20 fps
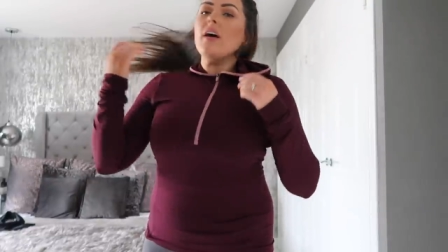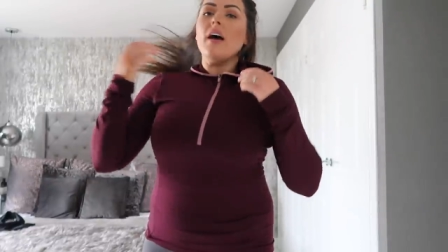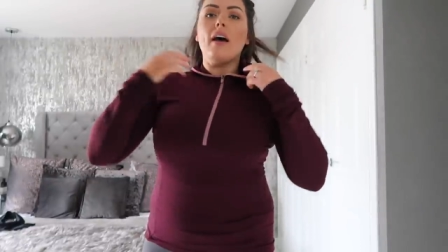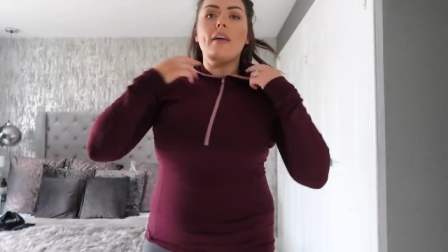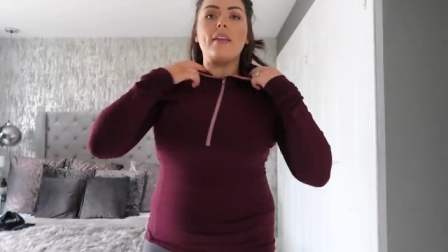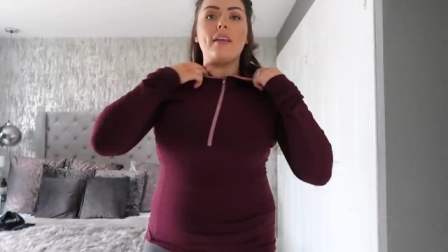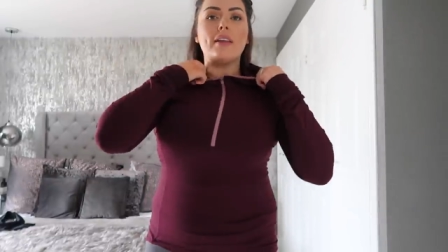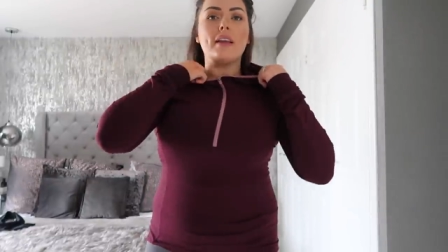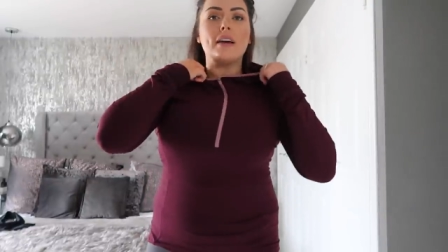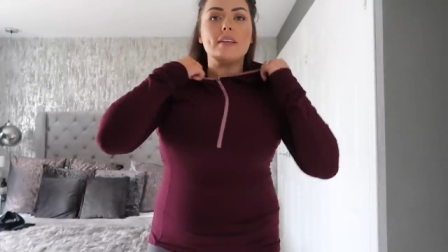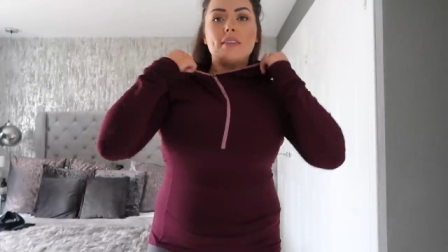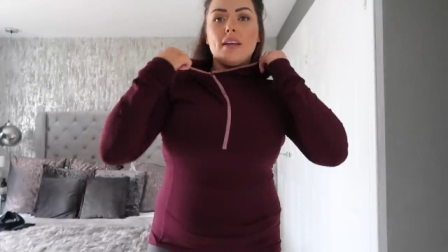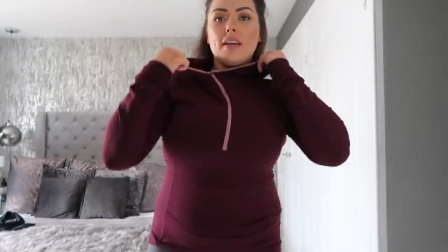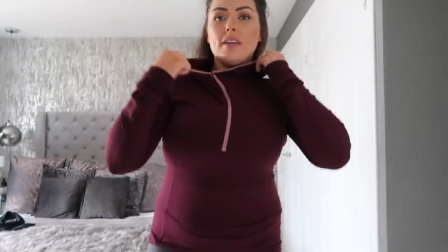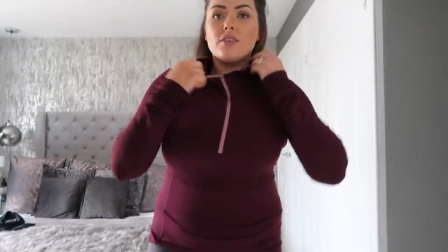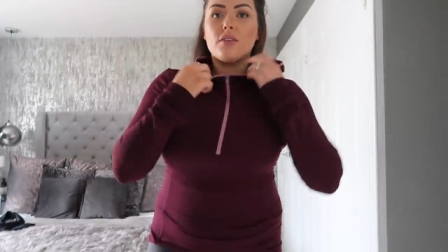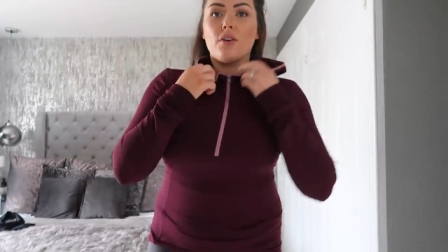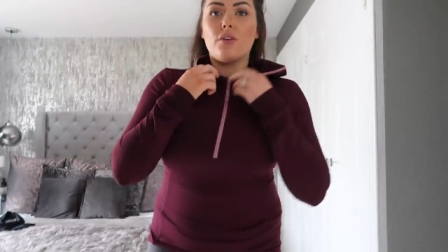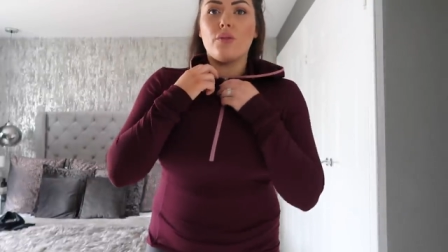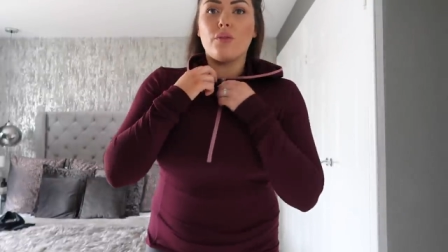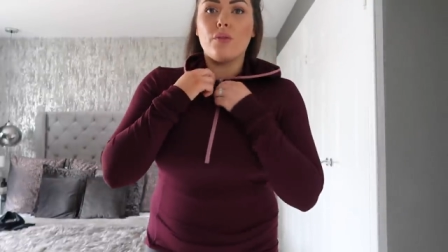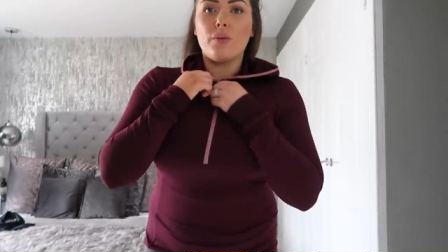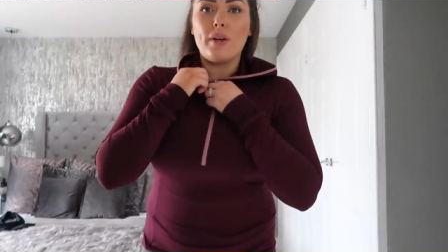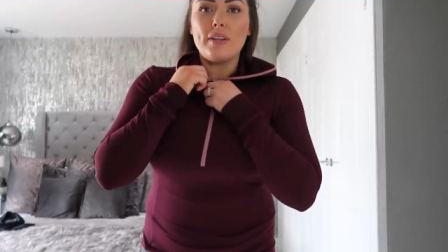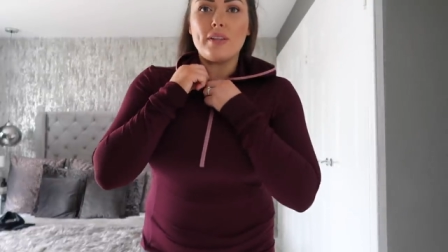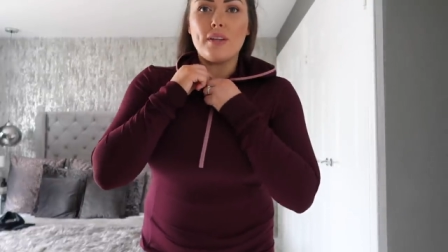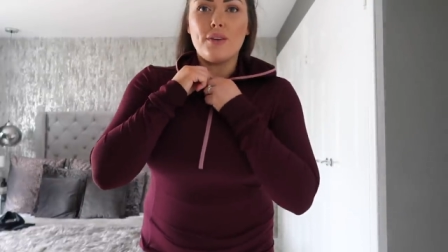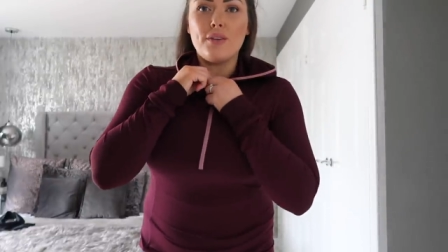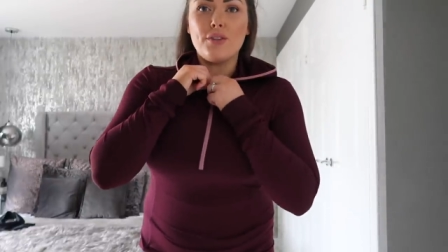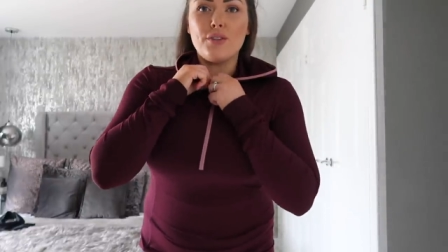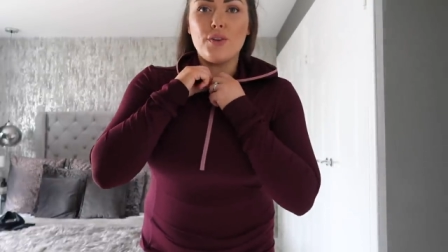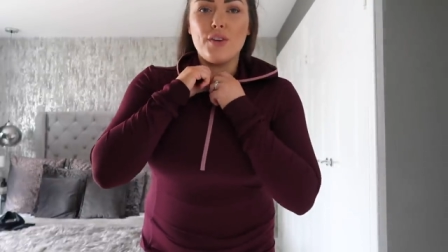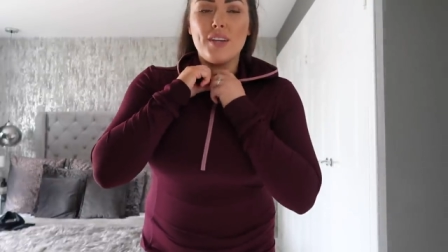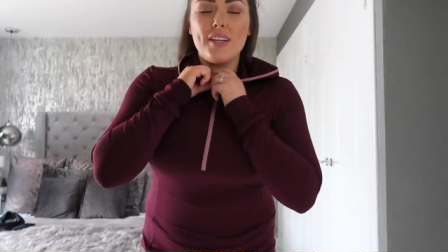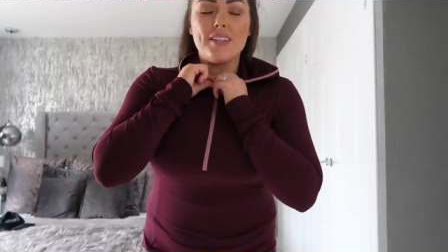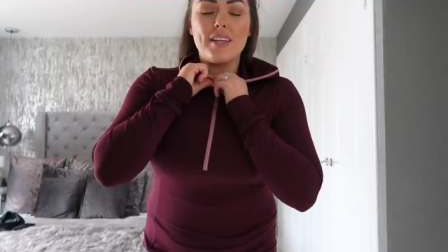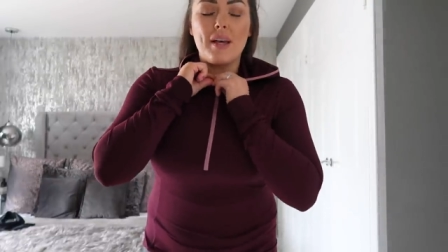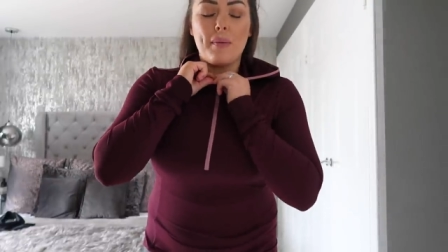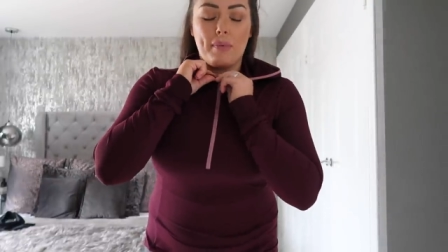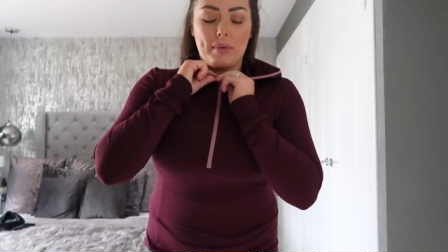and then that takes it all the way down to the
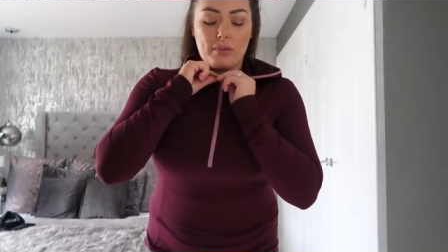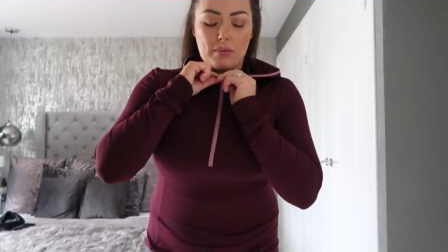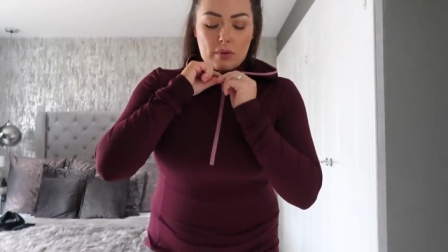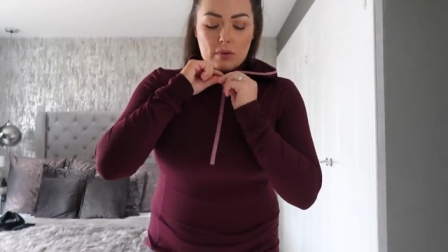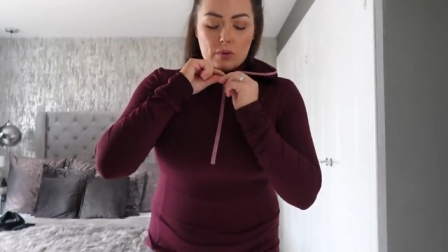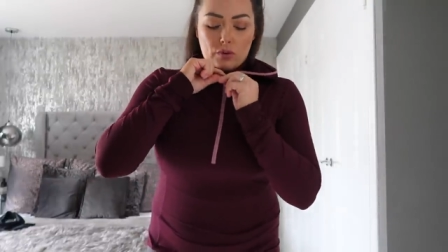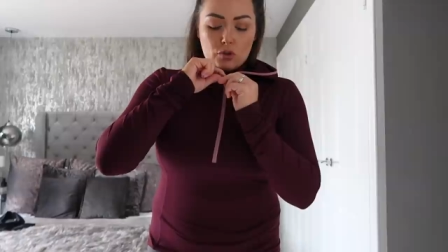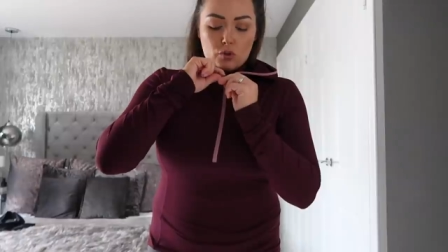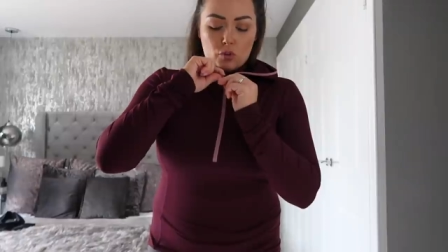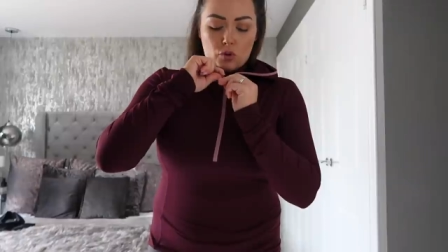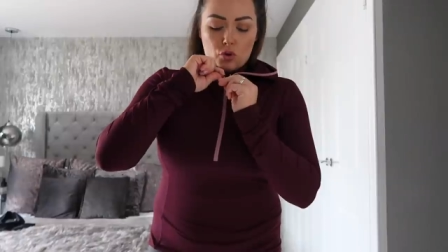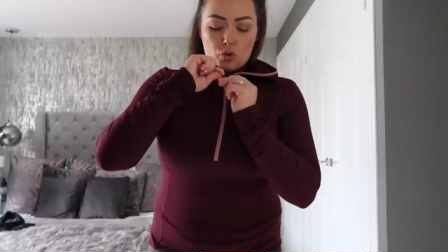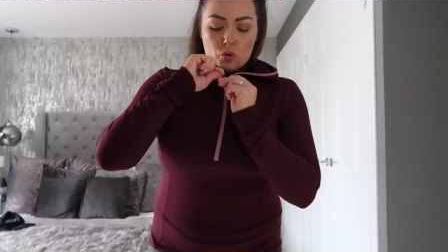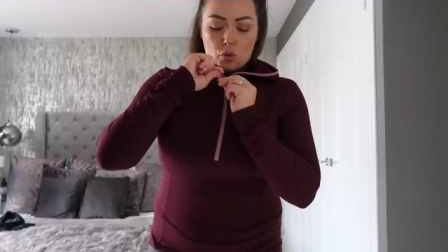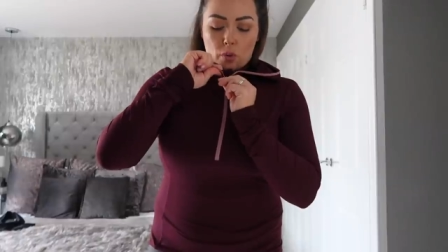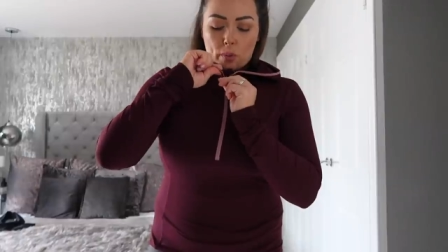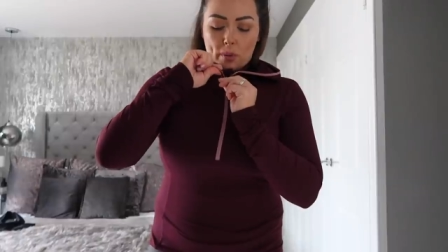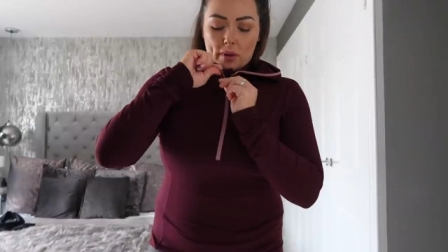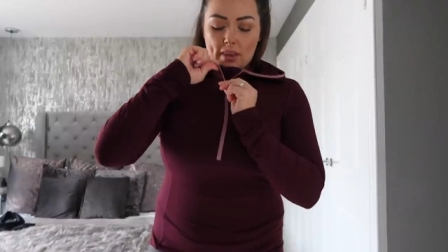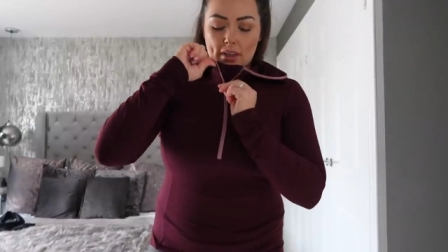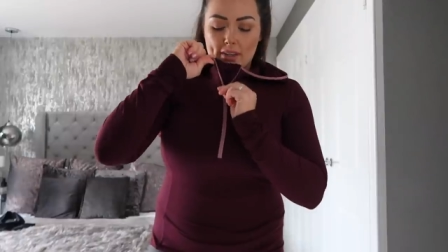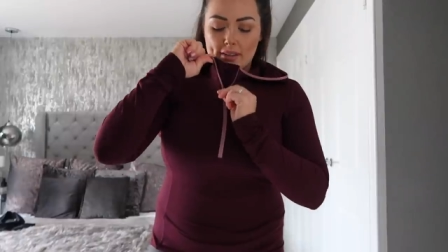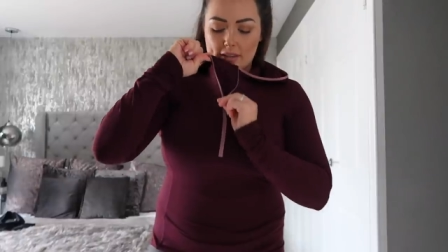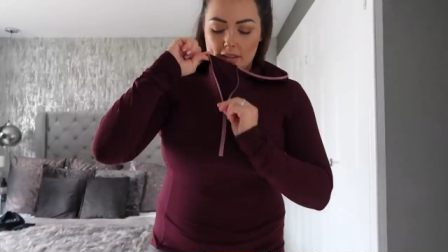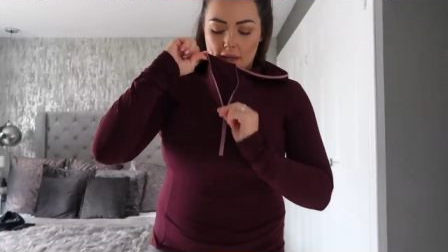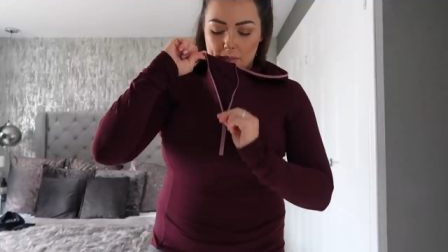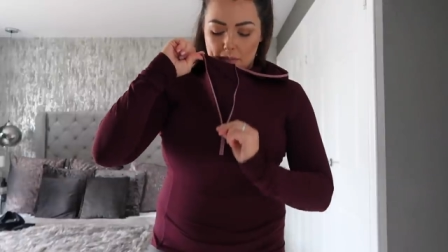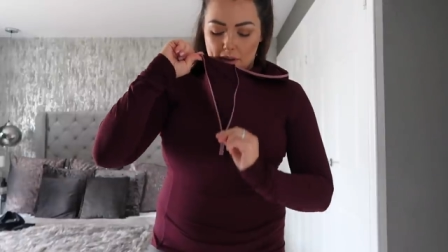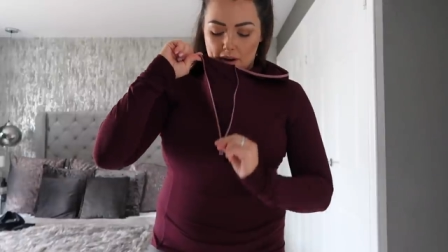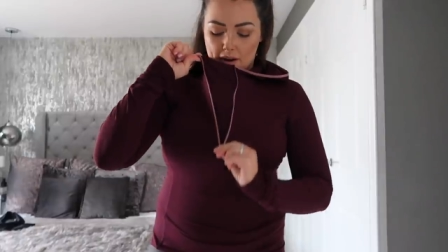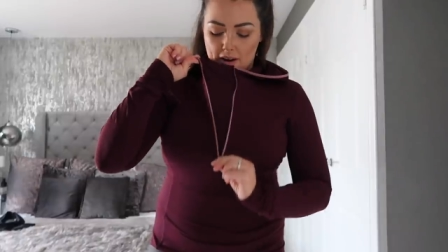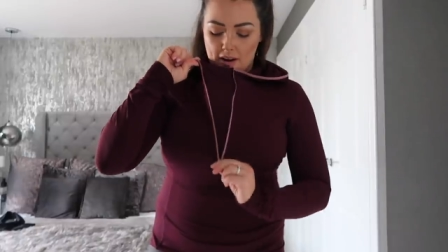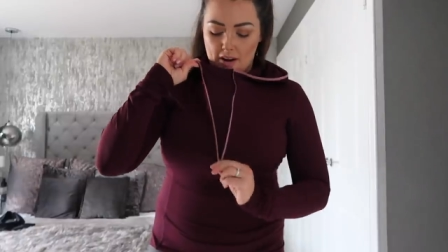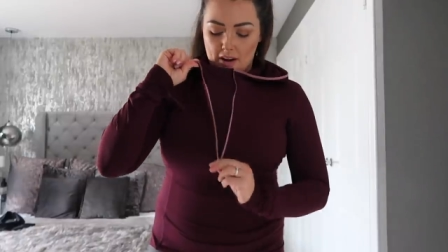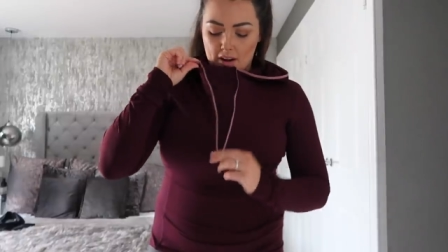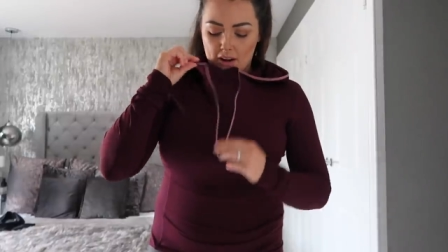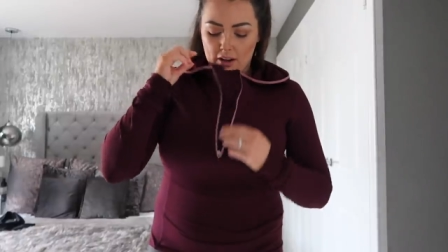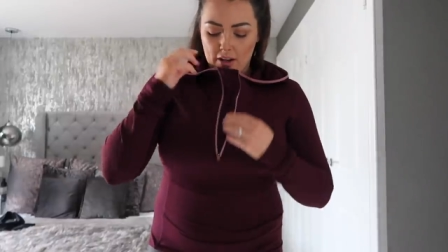zip as well so when you open this zipper